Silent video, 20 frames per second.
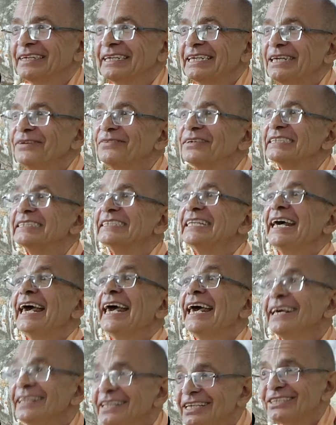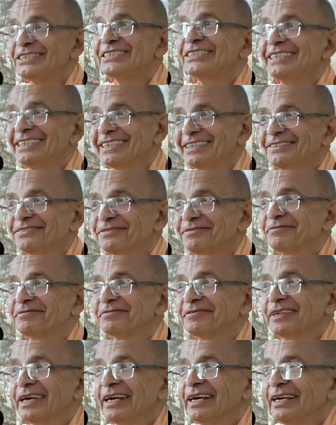Give us the energy.
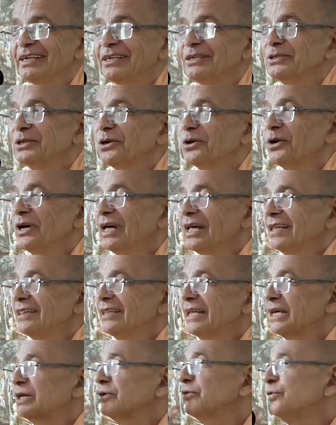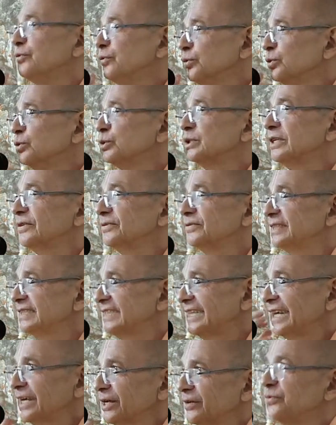You know, like food, if we
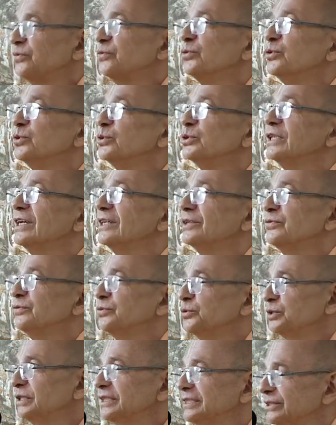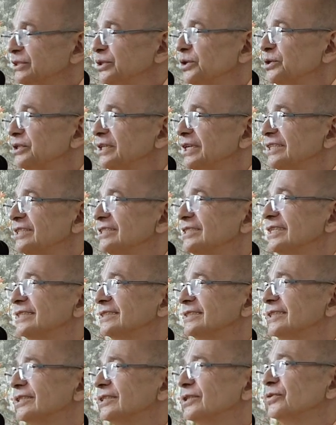take food and food is not
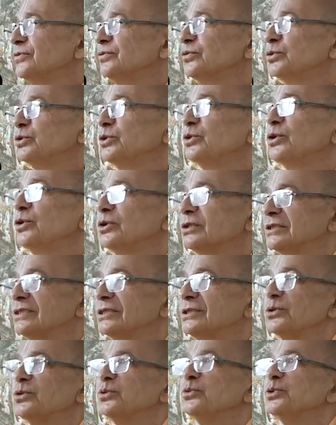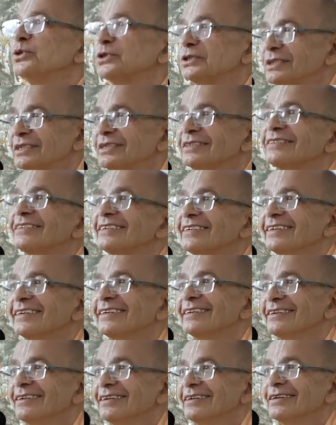digested, the food turns into what?
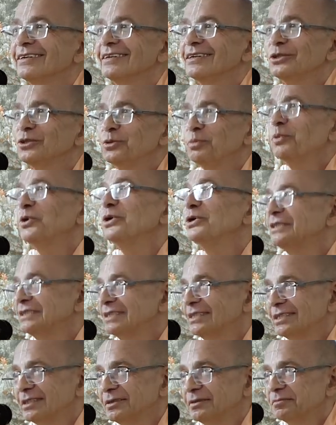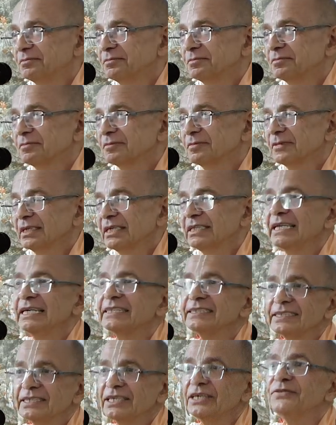Into poison. It
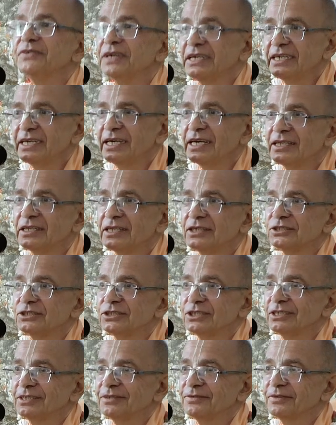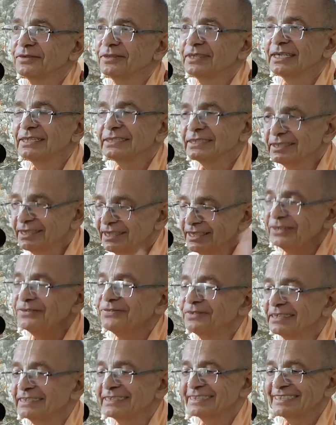doesn't give any energy, doesn't
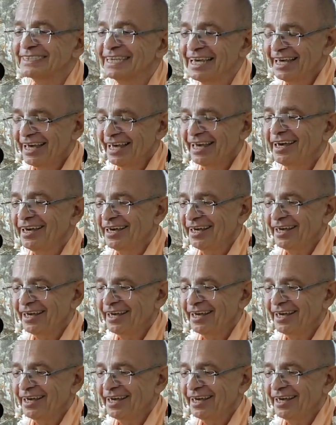give us Uh,